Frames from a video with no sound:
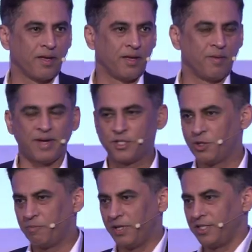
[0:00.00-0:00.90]
Imagine
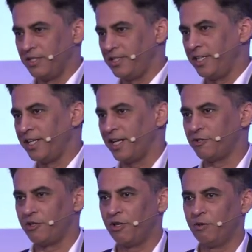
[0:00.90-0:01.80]
the person sitting next
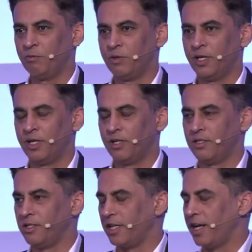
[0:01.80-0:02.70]
to you
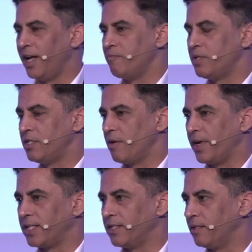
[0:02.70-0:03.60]
is an acclaimed
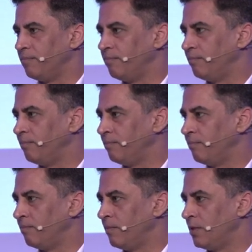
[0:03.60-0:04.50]
director,
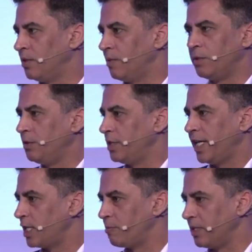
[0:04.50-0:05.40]
someone who's an
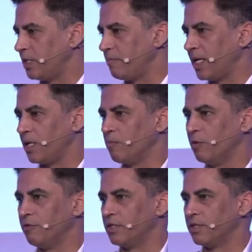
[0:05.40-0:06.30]
expert at making
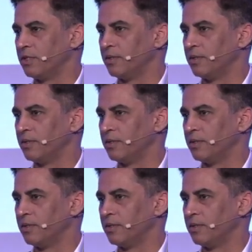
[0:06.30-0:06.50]
movies.